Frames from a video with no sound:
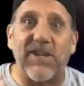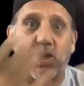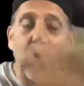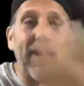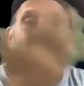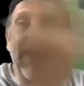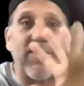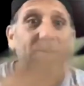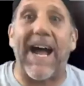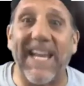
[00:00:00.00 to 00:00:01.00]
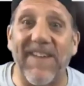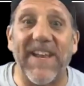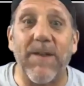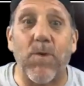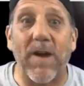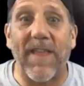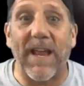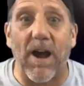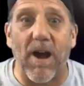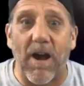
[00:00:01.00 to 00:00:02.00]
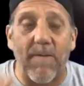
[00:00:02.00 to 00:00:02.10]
showing that they're not even where they are,